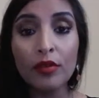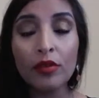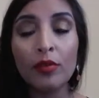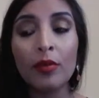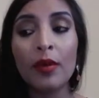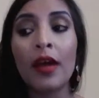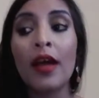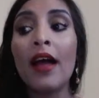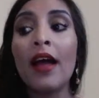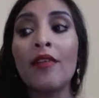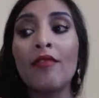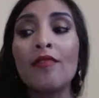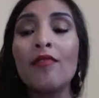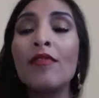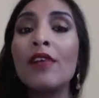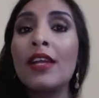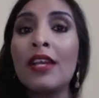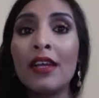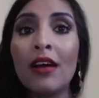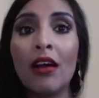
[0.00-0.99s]
to wear
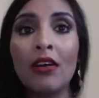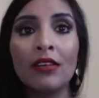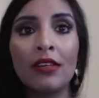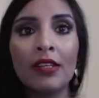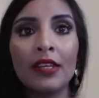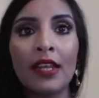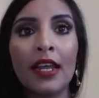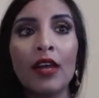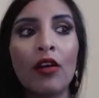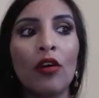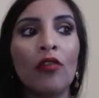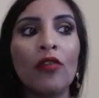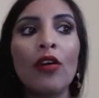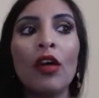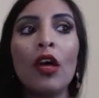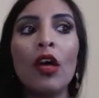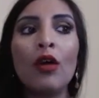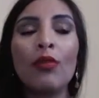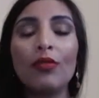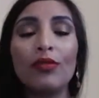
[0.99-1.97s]
and really hard to take off
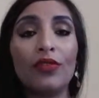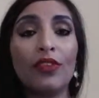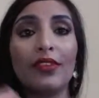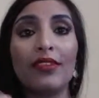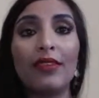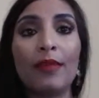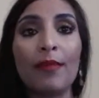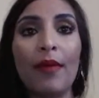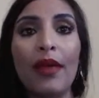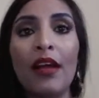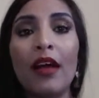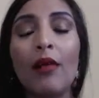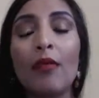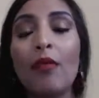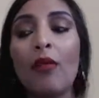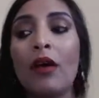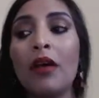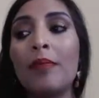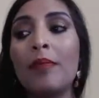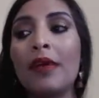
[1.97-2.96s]
with just a
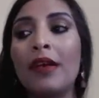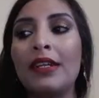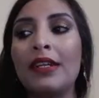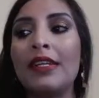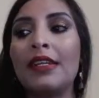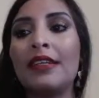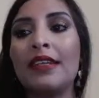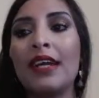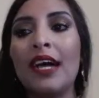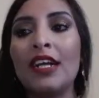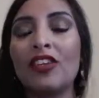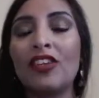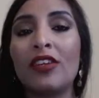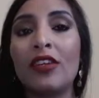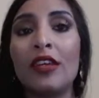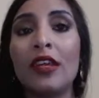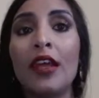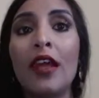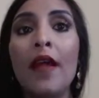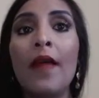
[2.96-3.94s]
makeup wipe. I need to
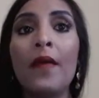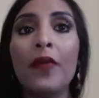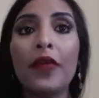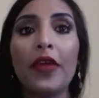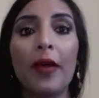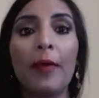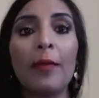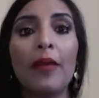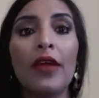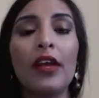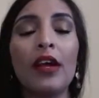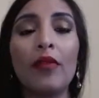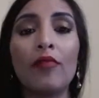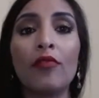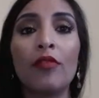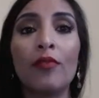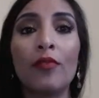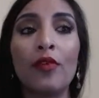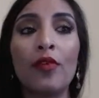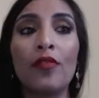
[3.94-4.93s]
actually get makeup
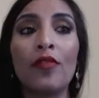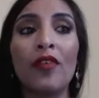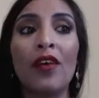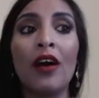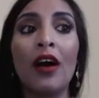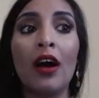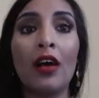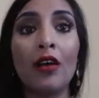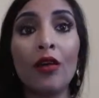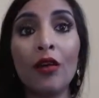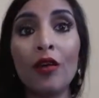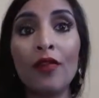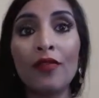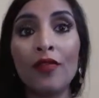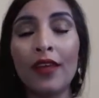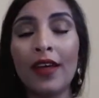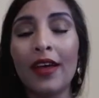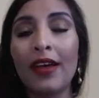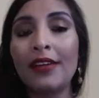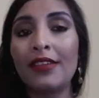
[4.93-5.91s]
remover, a lot
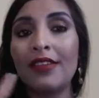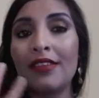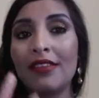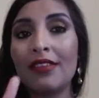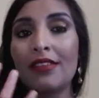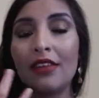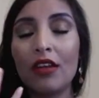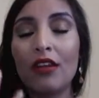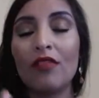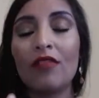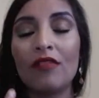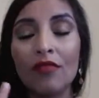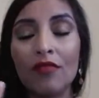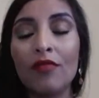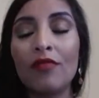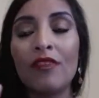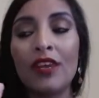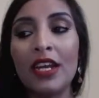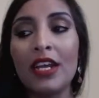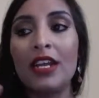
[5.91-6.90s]
of it, and just
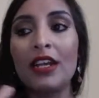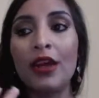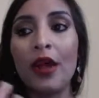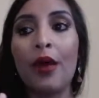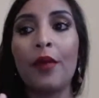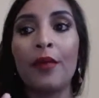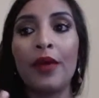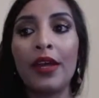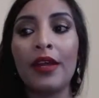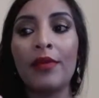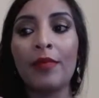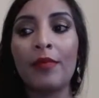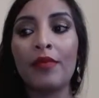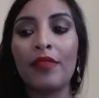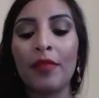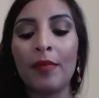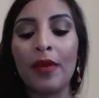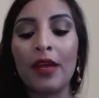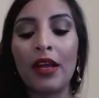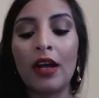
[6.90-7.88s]
really go in
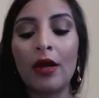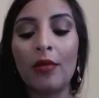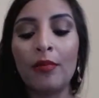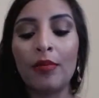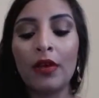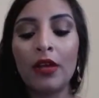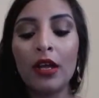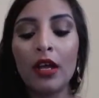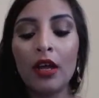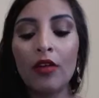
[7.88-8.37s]
with the makeup